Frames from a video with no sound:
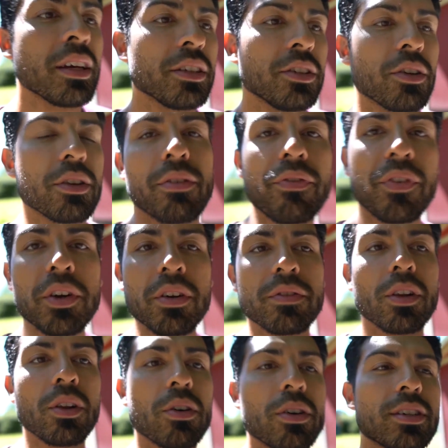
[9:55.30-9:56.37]
You know, the fear of
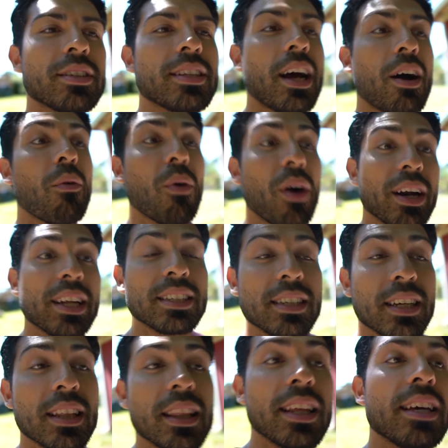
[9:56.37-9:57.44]
the Lord is not wanting
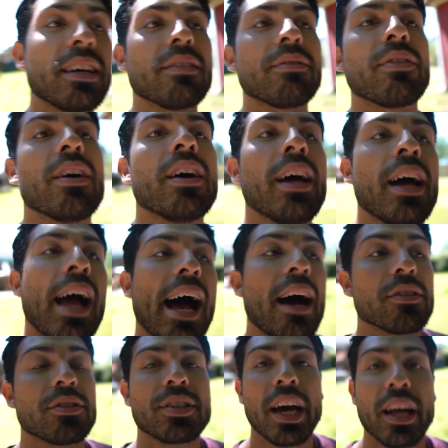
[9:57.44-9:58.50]
to live
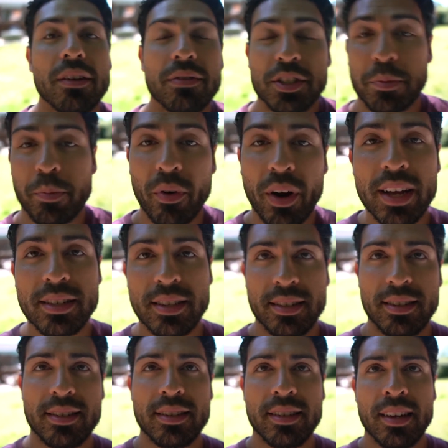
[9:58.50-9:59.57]
outside of his
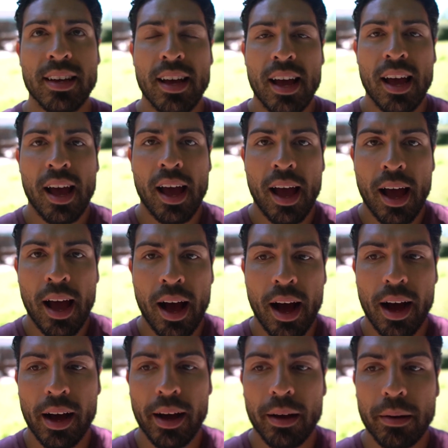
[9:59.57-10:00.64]
presence,
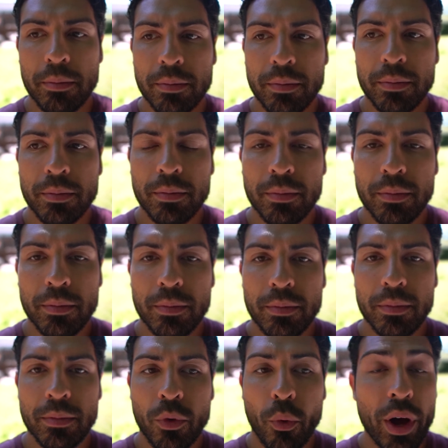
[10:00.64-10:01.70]
um,
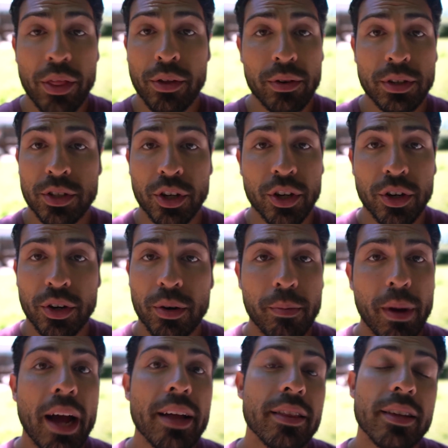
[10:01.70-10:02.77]
whether it's a good or
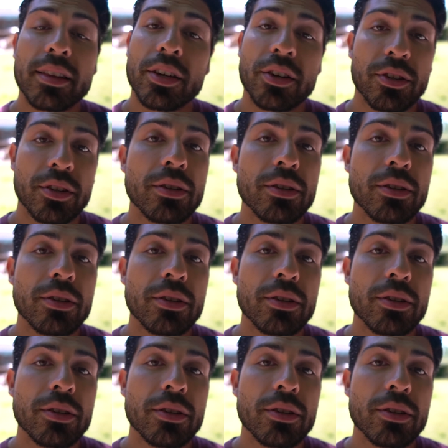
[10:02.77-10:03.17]
bad thing that you're